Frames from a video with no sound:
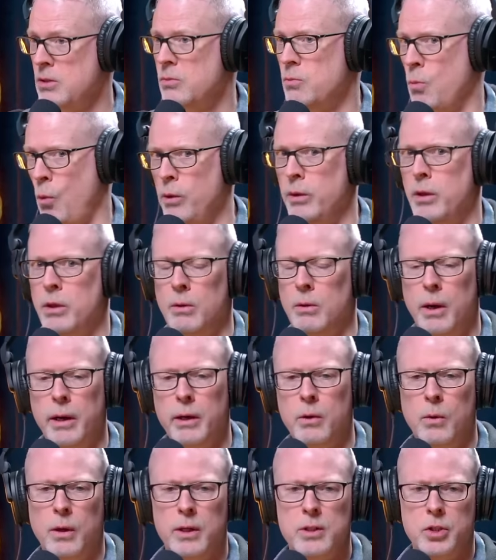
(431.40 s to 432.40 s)
one of the right
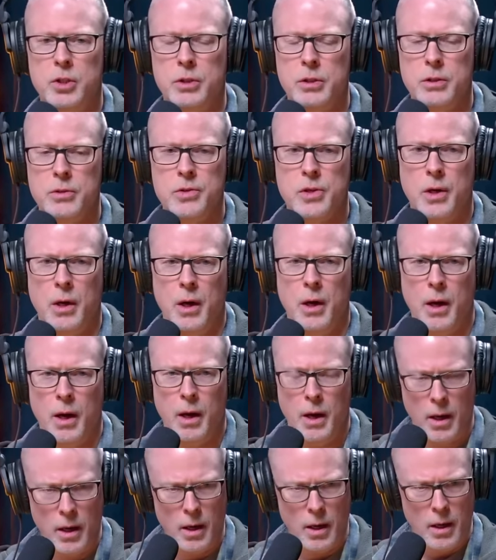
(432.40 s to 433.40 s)
questions,
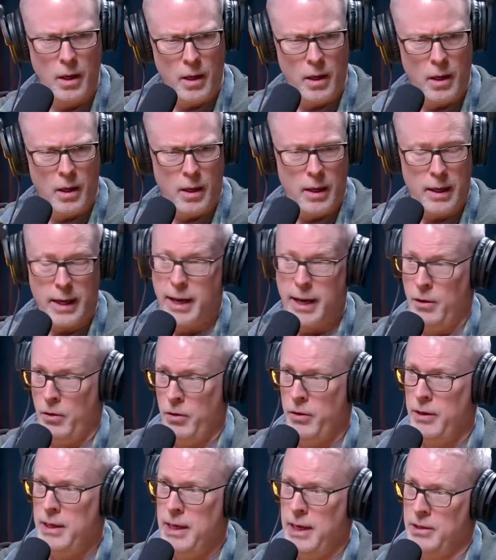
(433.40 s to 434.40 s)
and I don't
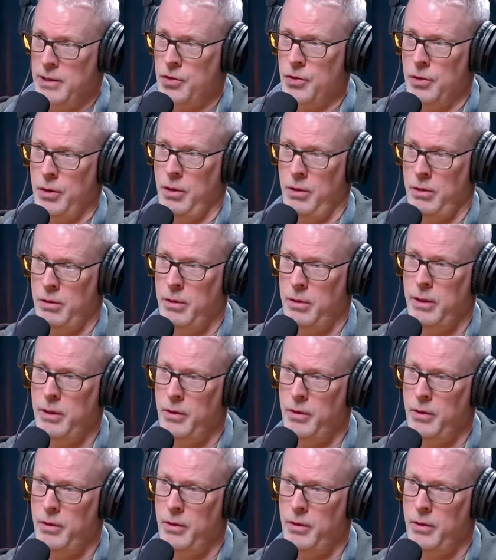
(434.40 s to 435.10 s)
know the answer. I